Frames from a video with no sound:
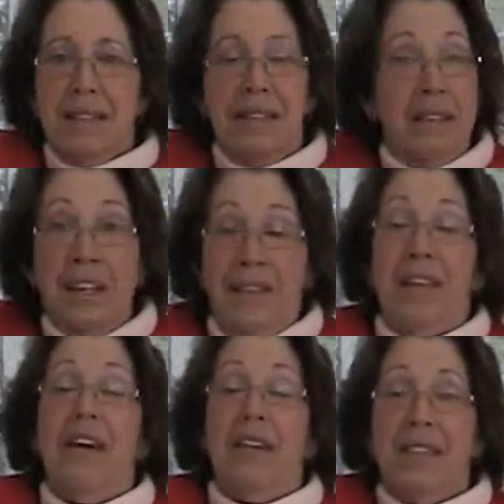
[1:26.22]
lived
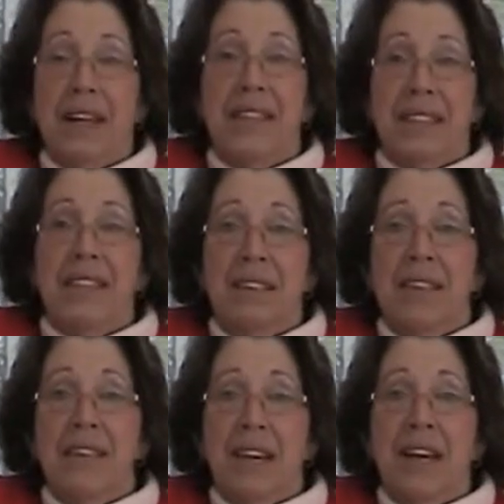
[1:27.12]
there. They still
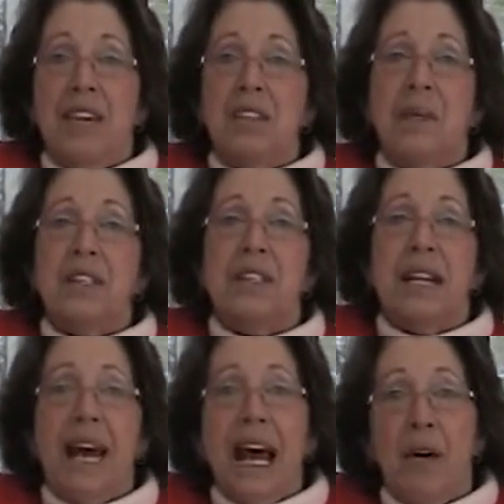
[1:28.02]
live there, especially the
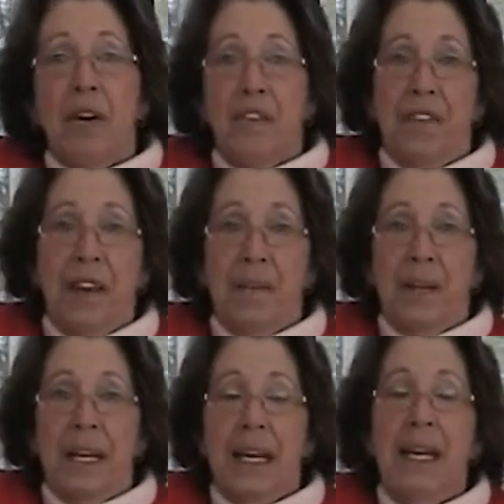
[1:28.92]
Howard
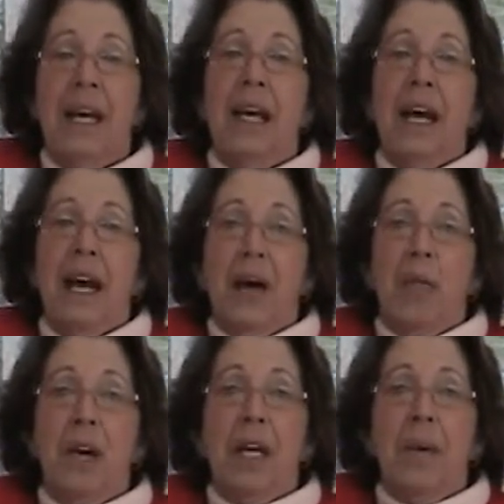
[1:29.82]
family.
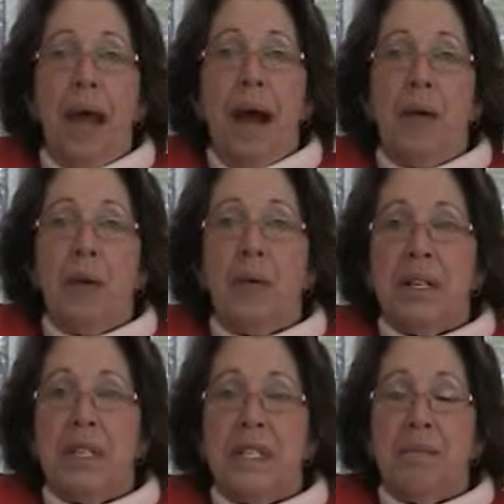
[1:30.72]
William Howard
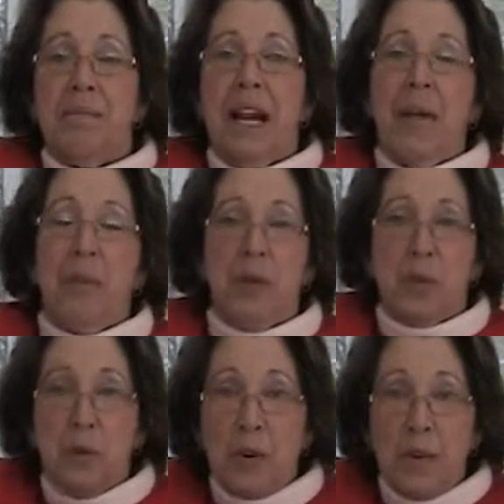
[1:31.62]
was Blackbeard's
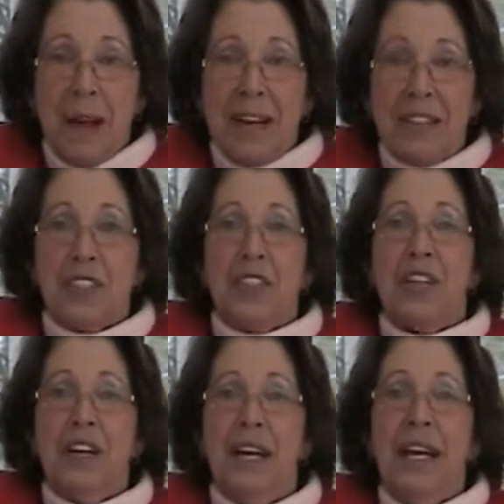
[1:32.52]

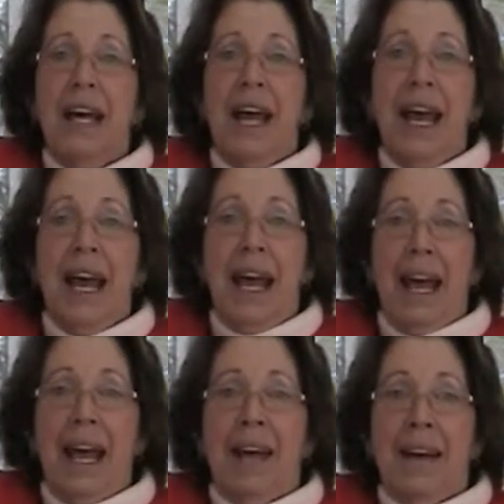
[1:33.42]
quartermaster,
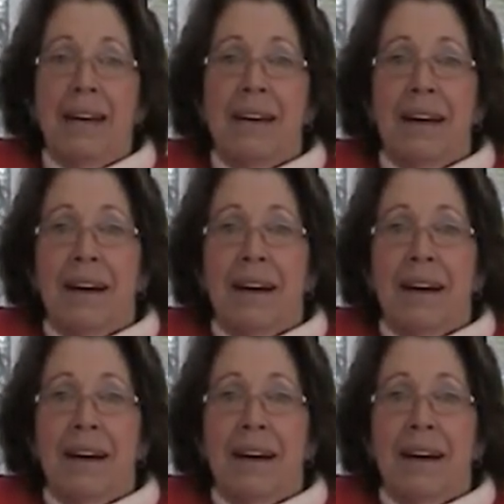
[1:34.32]
and